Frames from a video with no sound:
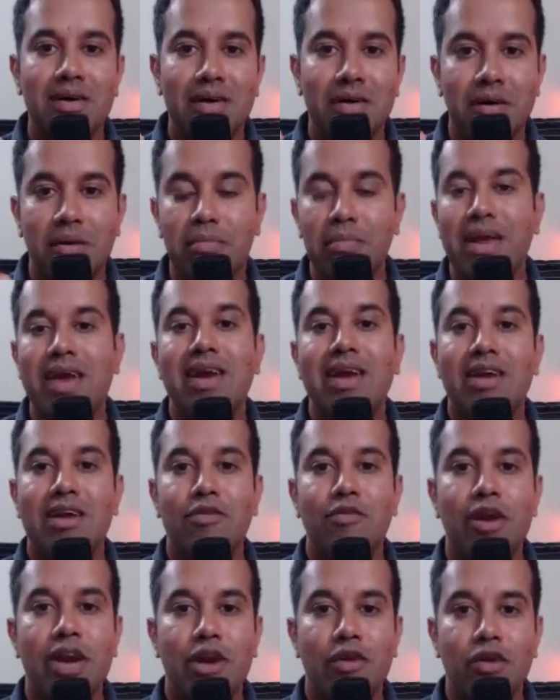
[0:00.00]
Make
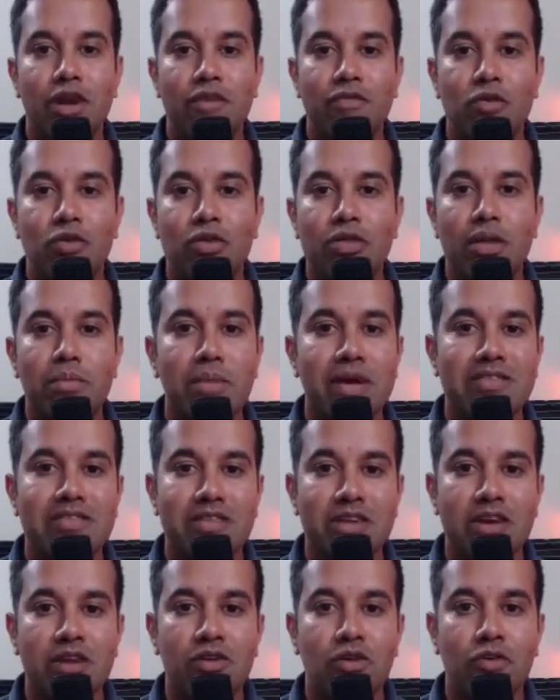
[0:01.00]
2024 the best
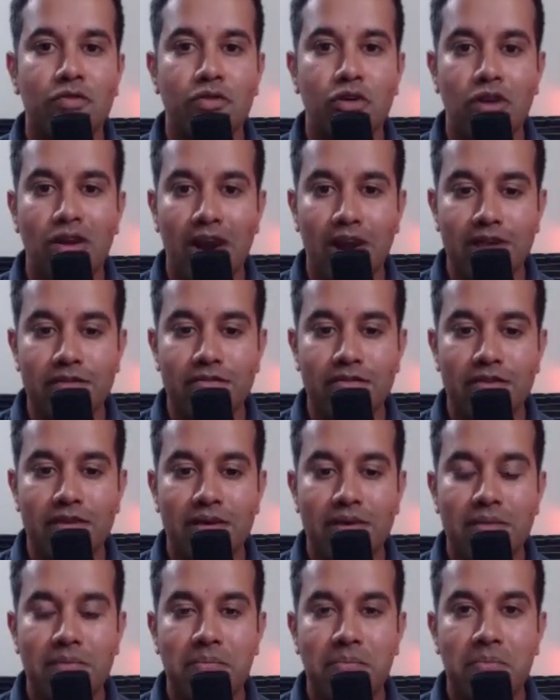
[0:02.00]
year of your life.
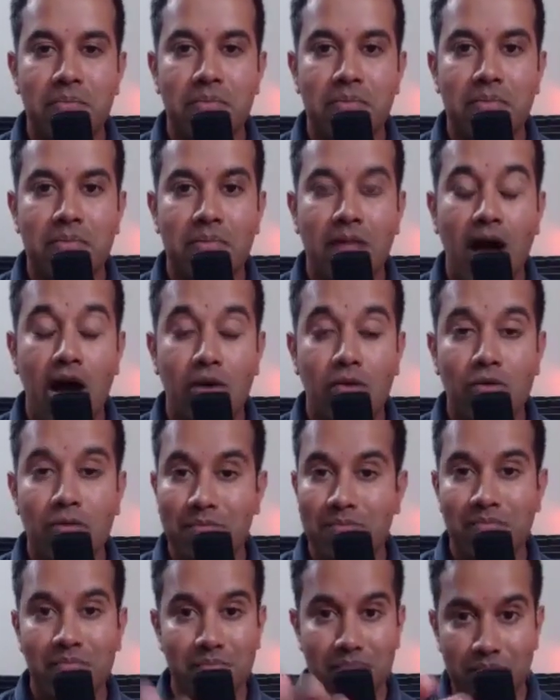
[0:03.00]
How?
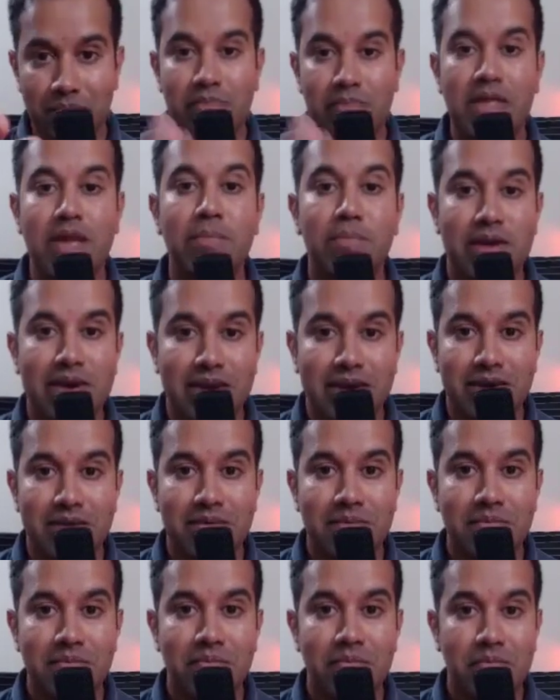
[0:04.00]
Theme it.
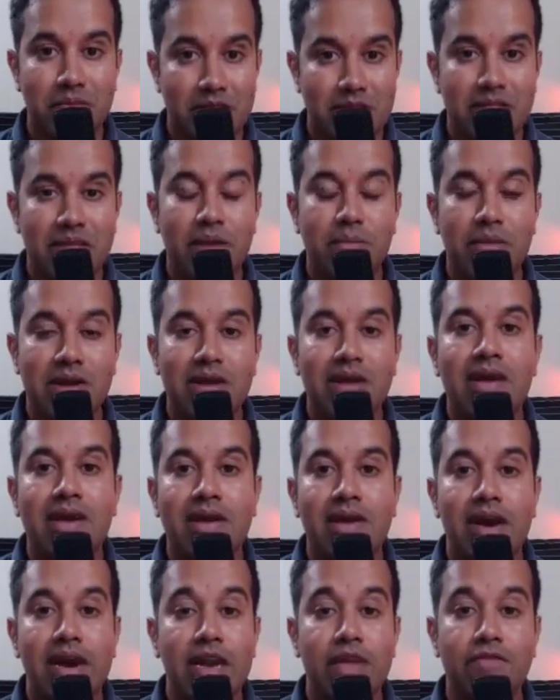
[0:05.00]
Theme it.
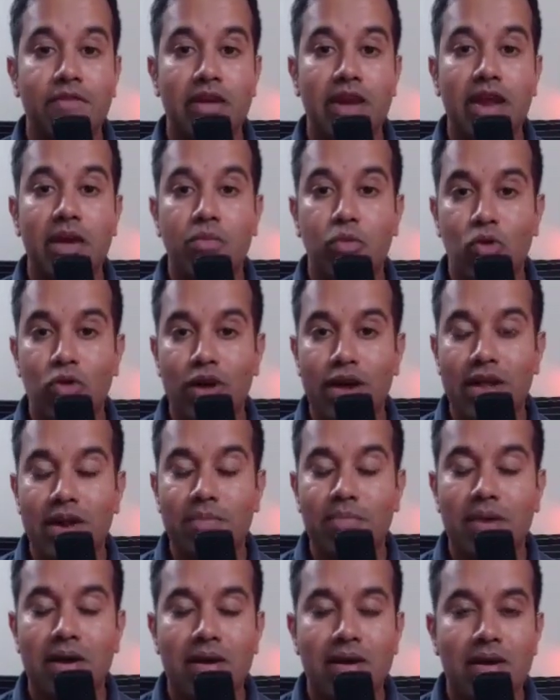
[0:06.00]
And if you need more help,
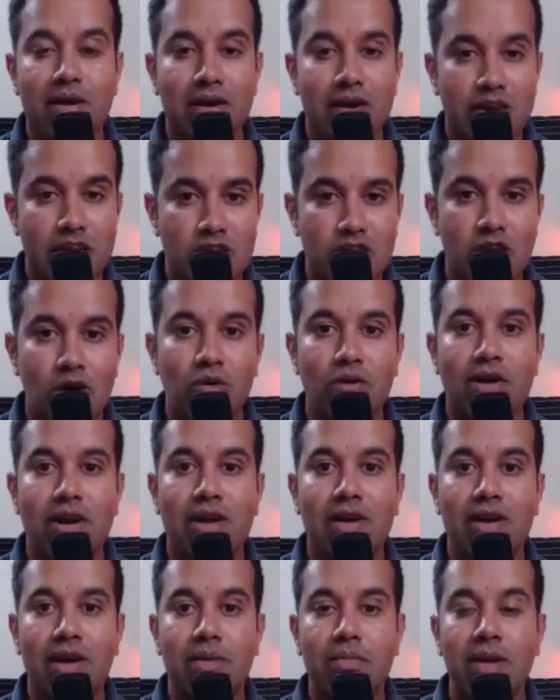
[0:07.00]
reach out, and
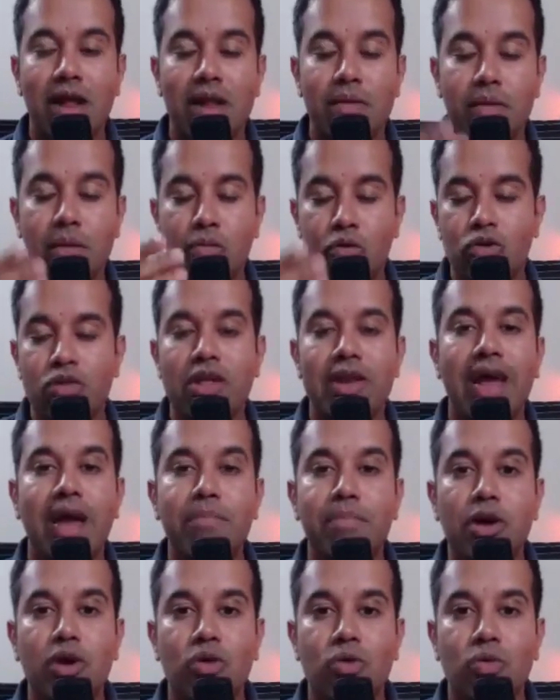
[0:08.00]
I'll be more than happy
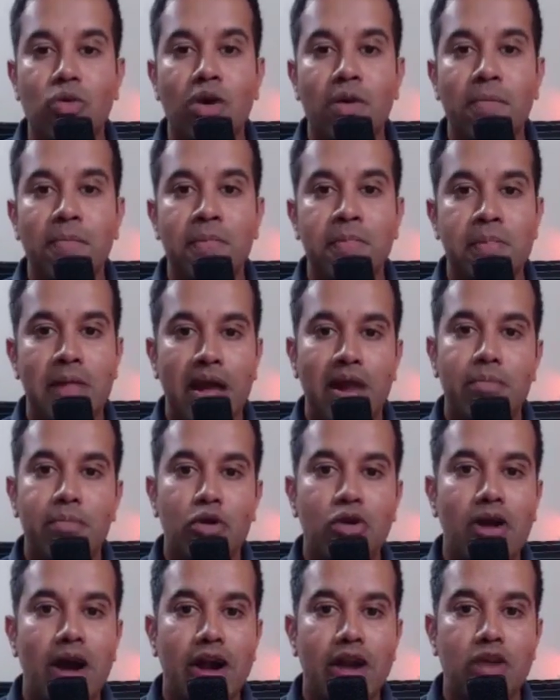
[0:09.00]
to help you,
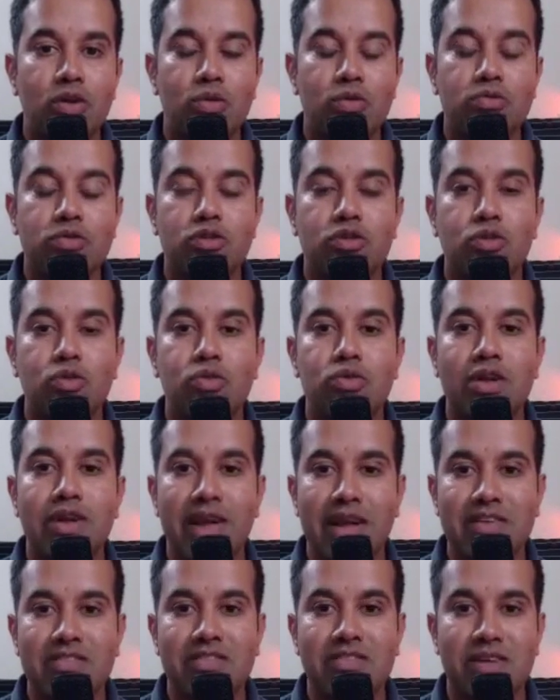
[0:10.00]
guide you through the
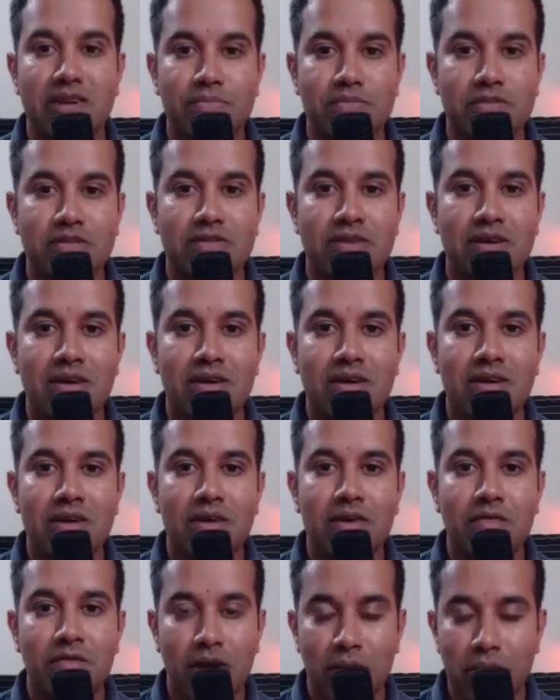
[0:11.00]
next steps
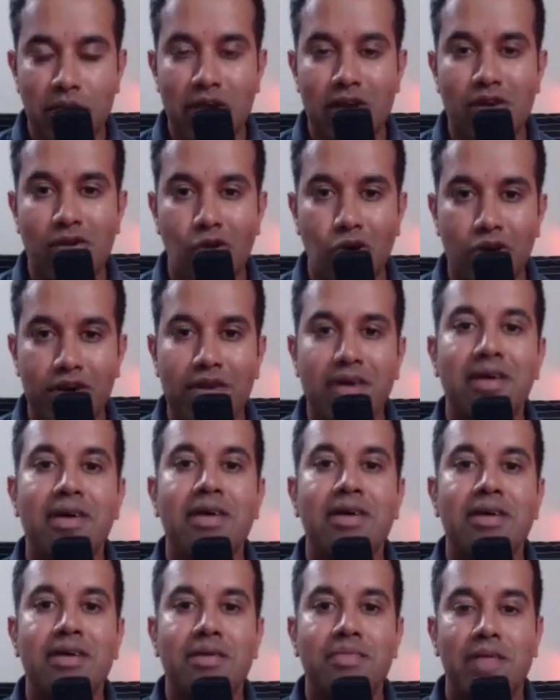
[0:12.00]
from here on.
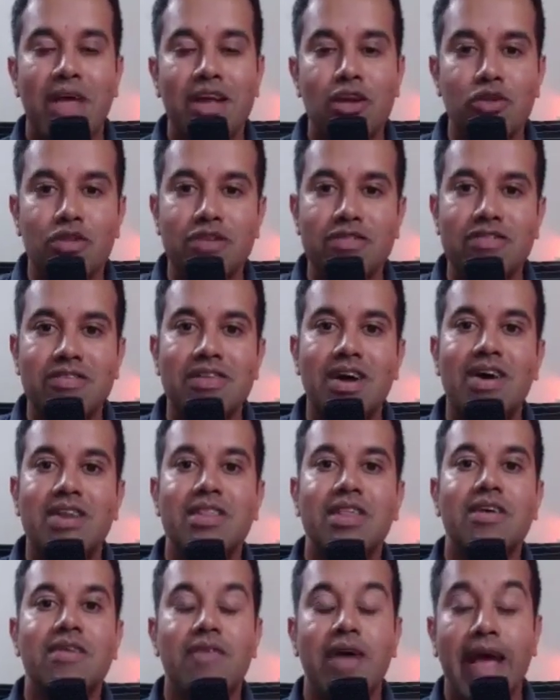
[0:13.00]
Thank you. This is
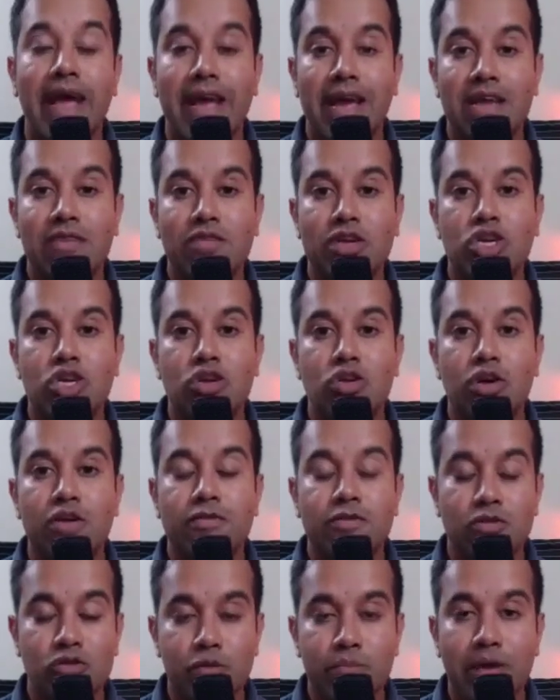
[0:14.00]
Karthik. Again, wishing you a
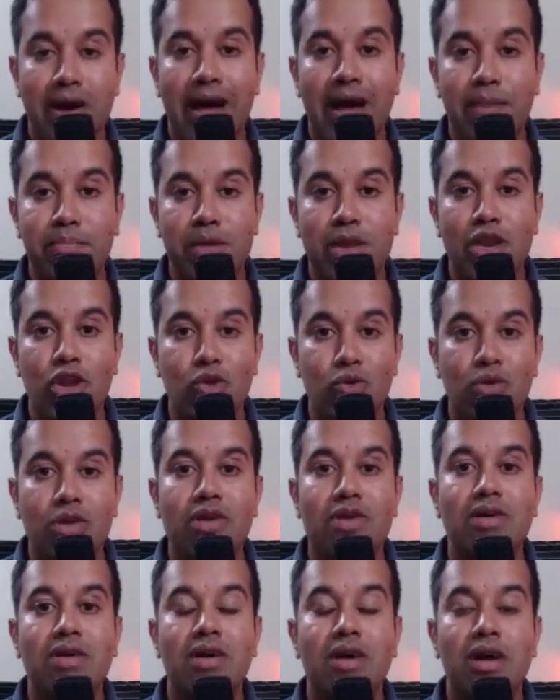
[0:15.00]
super happy new year
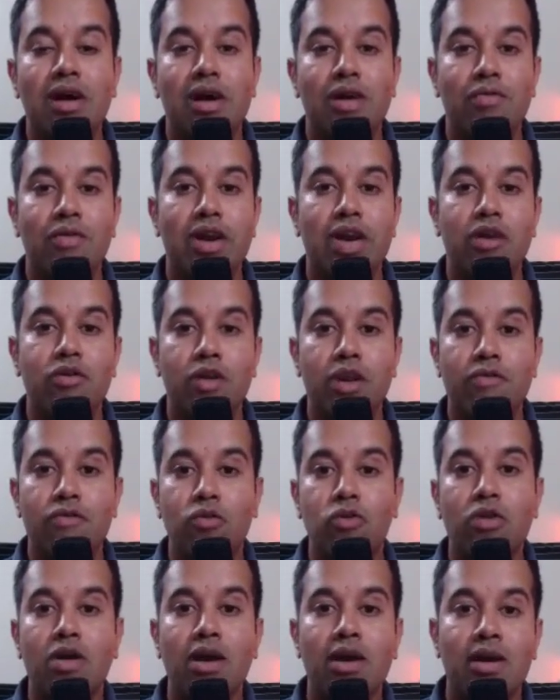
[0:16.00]
2024.
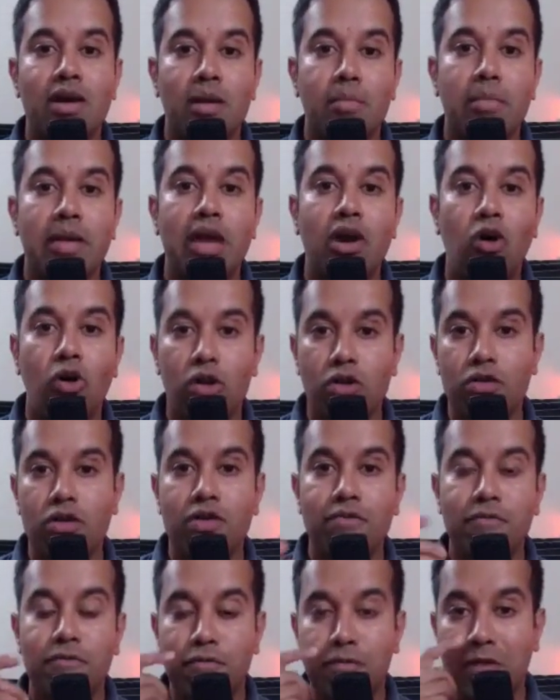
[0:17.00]
May all your
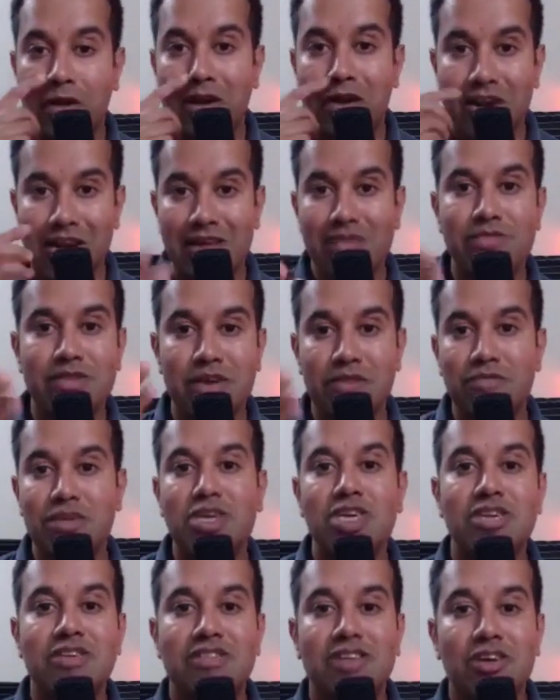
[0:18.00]
dreams and
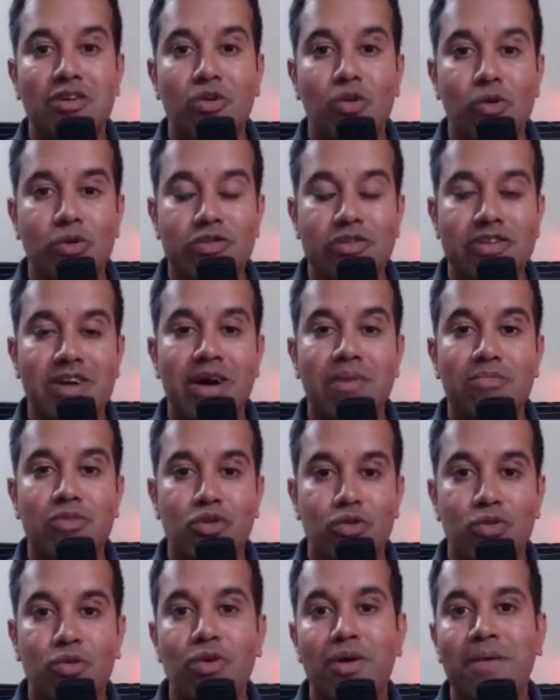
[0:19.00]
wishes and goals come
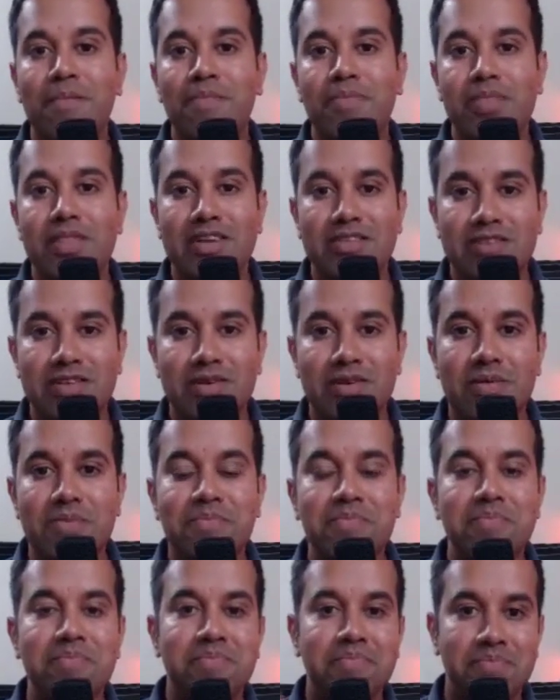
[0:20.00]
true this year.
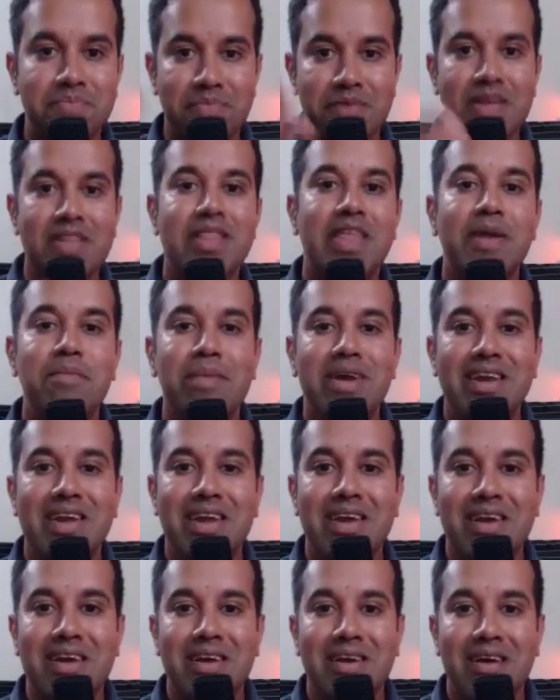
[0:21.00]
Theme it
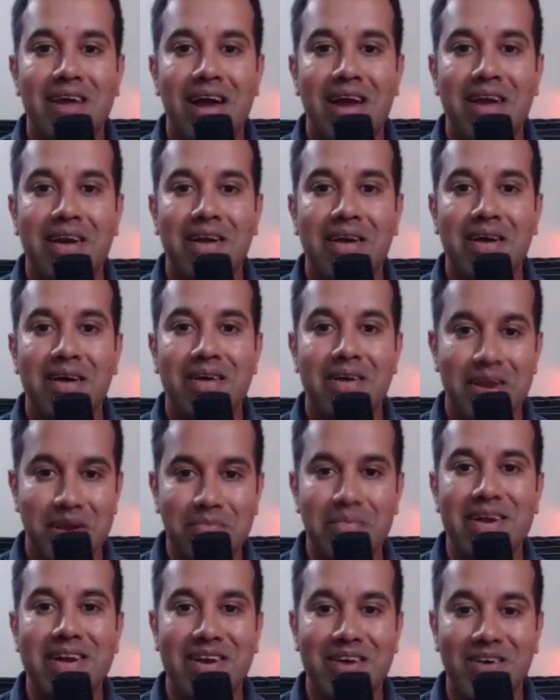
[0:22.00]
and dream
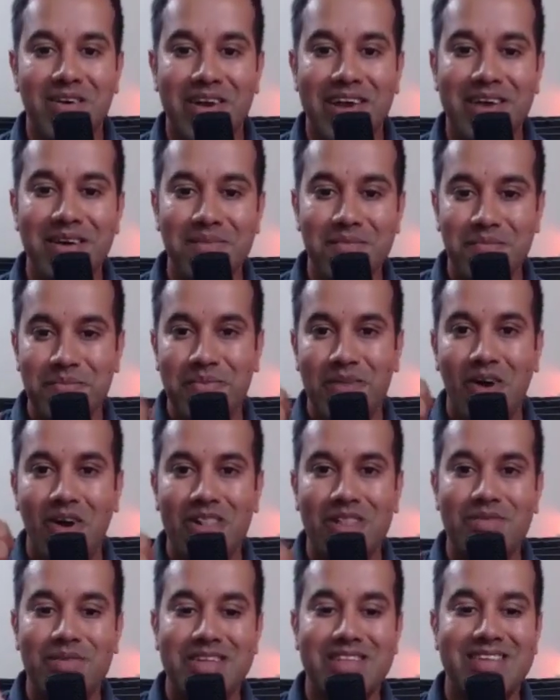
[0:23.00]
it. Okay. All the
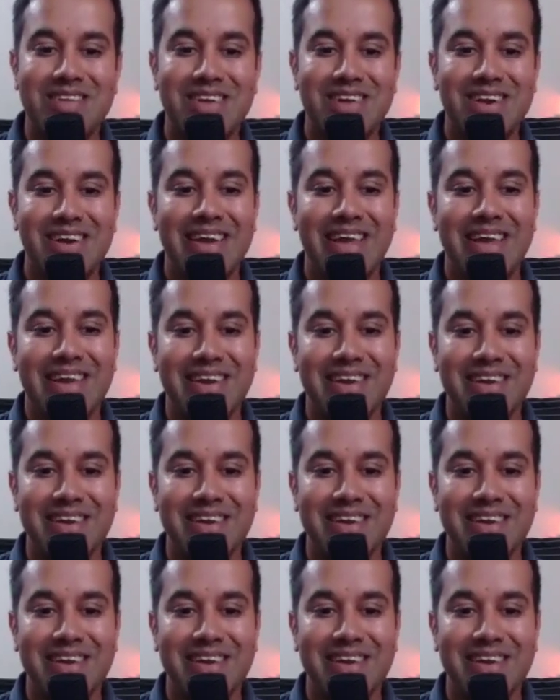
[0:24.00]
best. Take care.